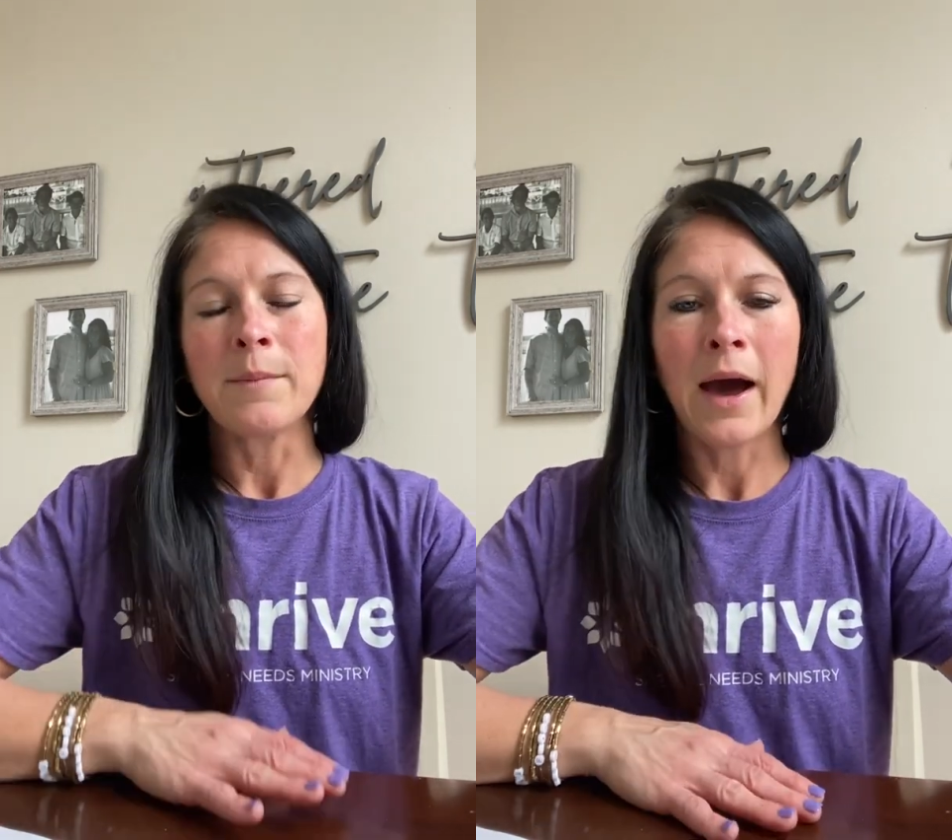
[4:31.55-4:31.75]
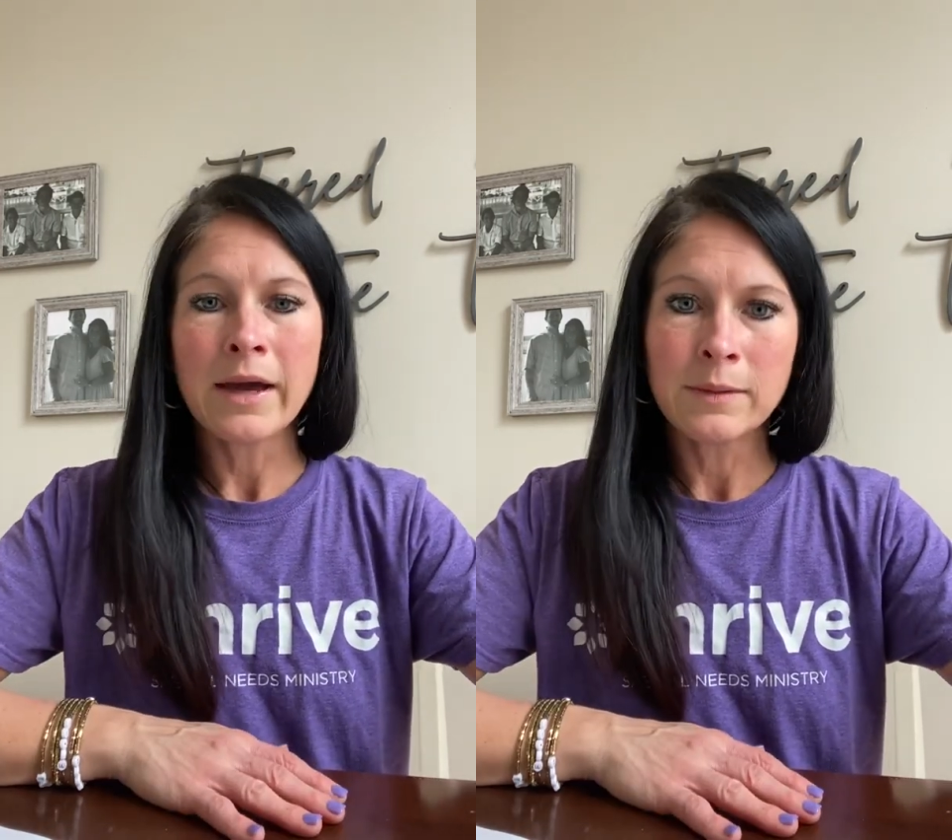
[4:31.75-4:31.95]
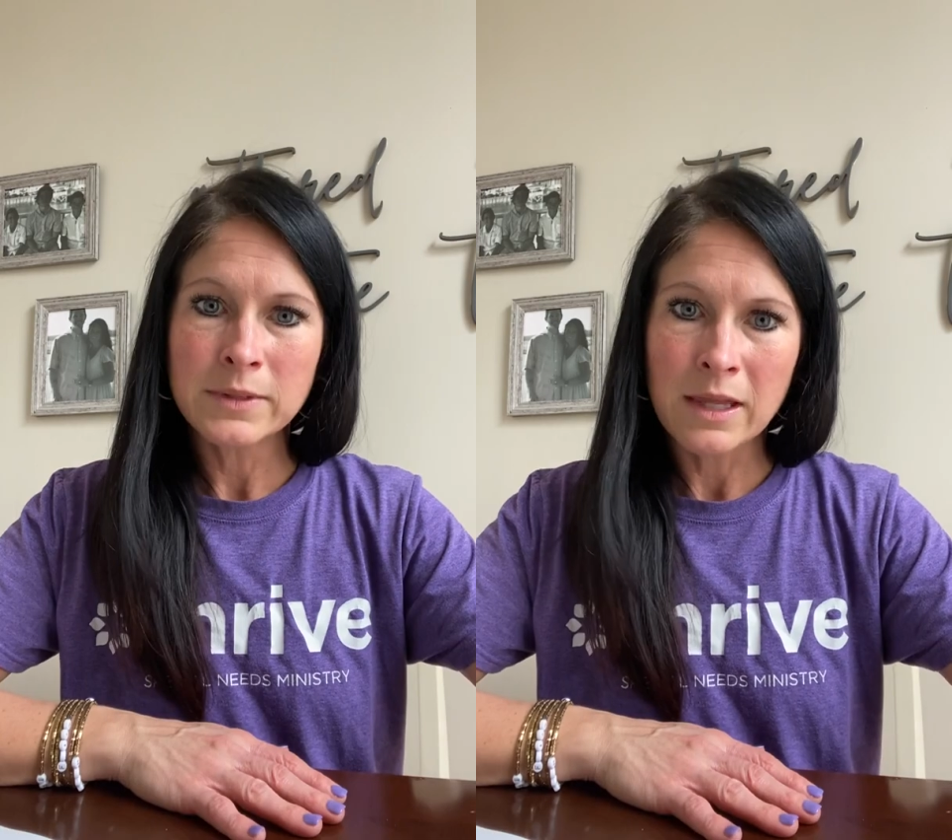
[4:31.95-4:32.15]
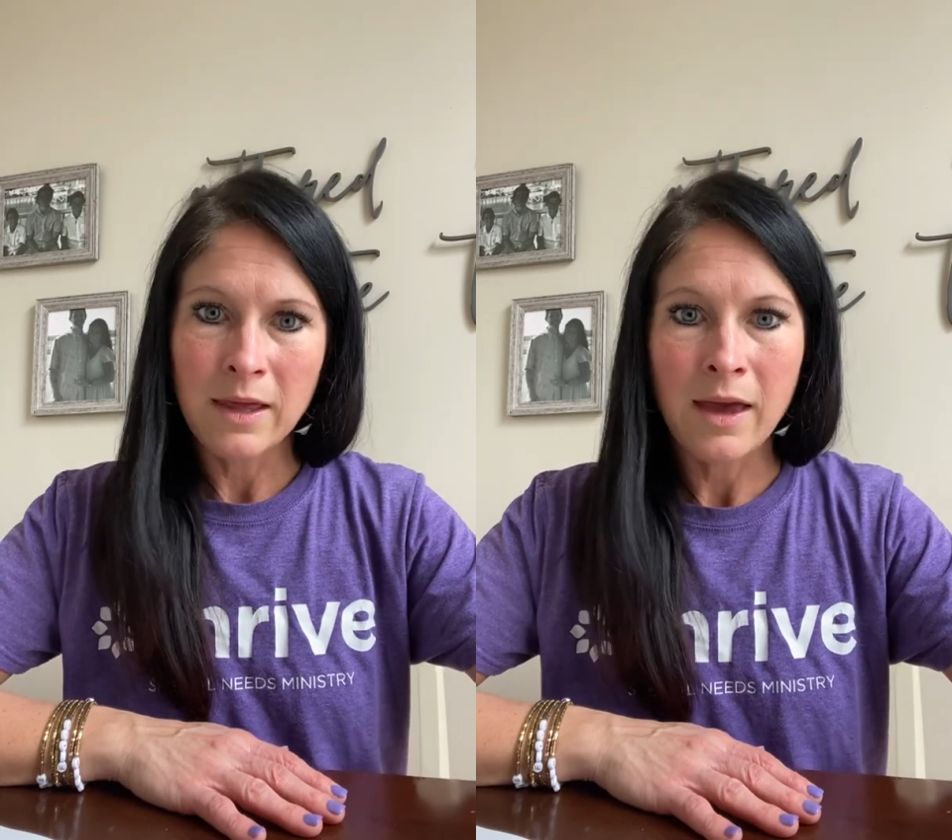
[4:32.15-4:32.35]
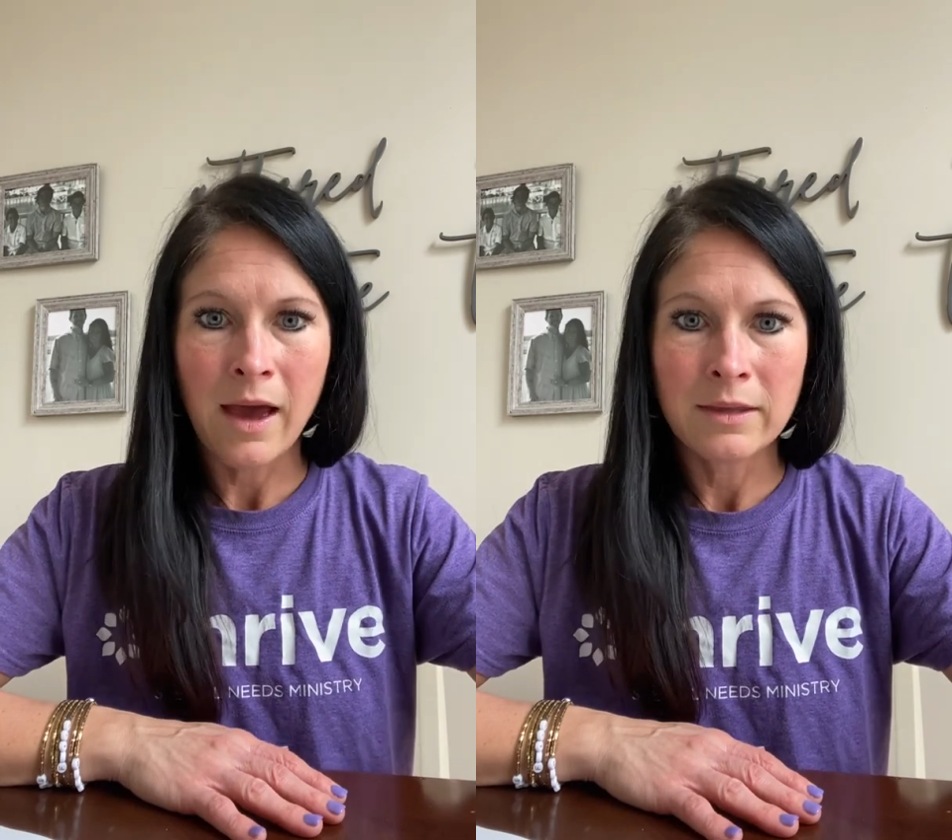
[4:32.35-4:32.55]
items that
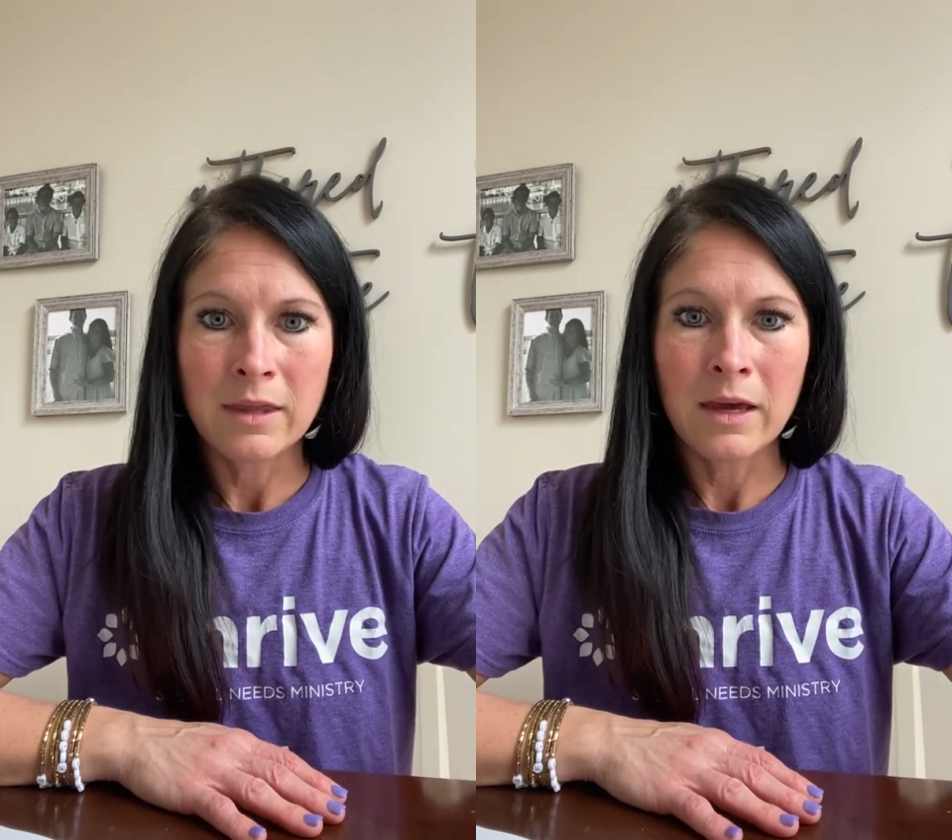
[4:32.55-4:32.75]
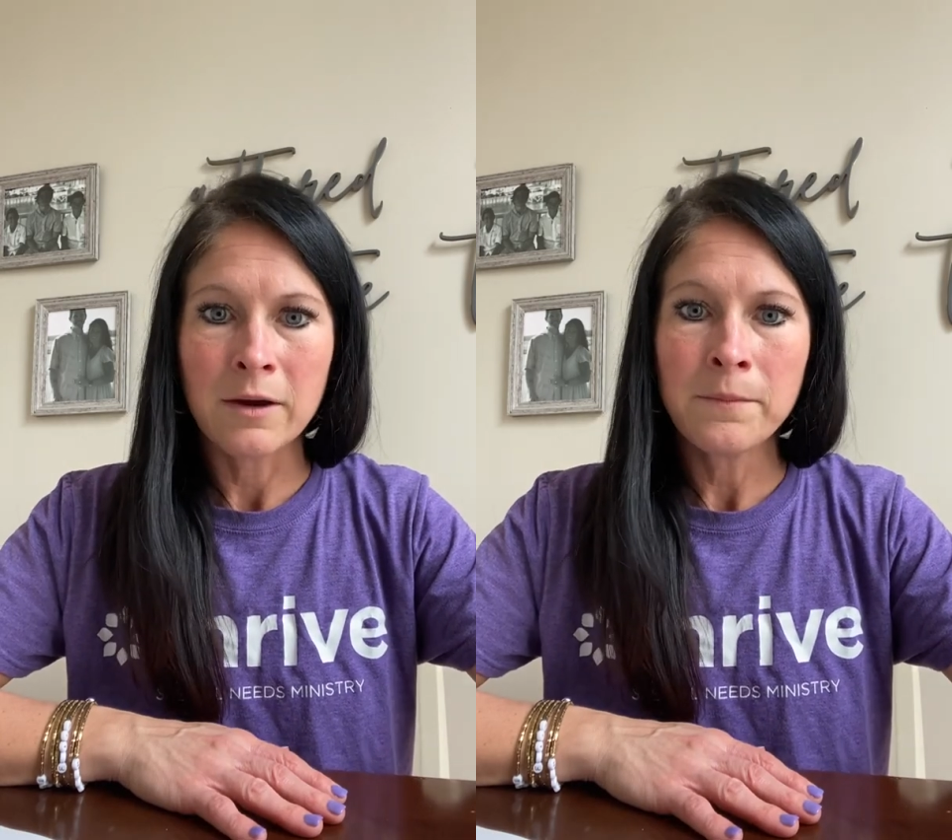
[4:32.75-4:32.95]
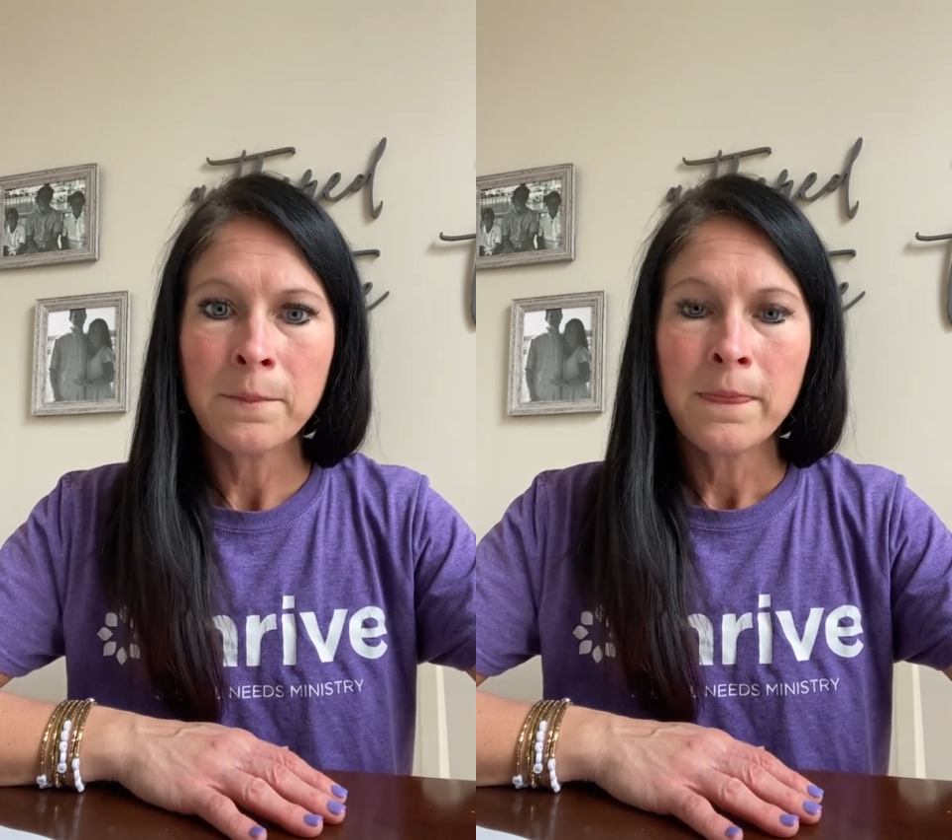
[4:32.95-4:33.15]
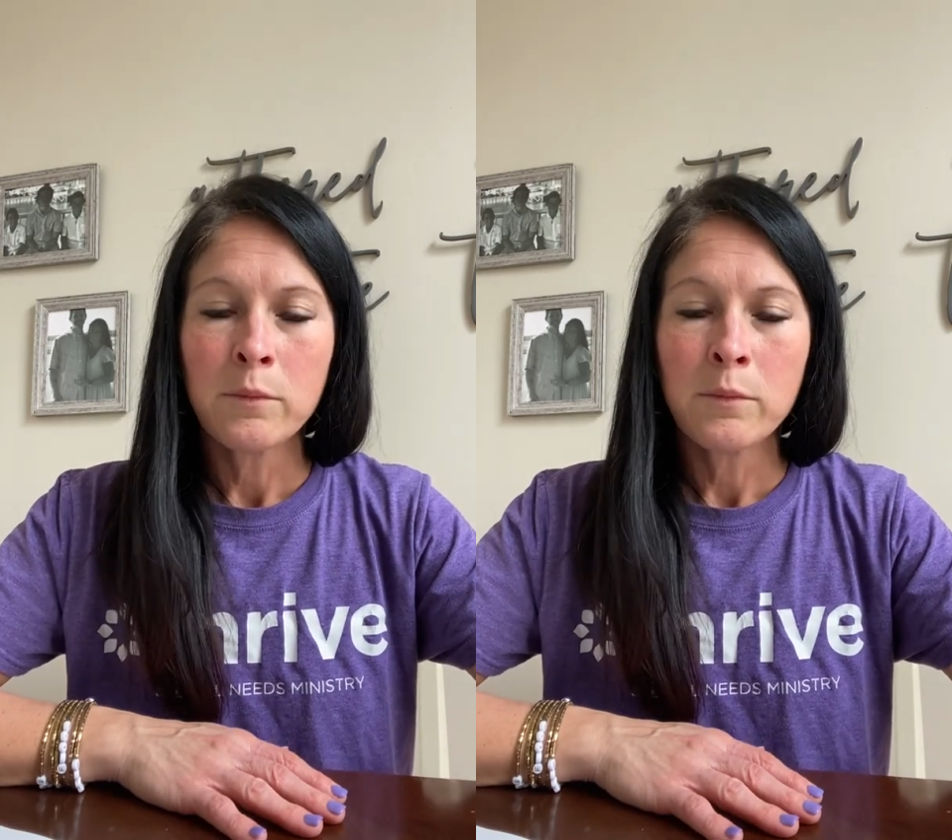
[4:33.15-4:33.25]
they had there,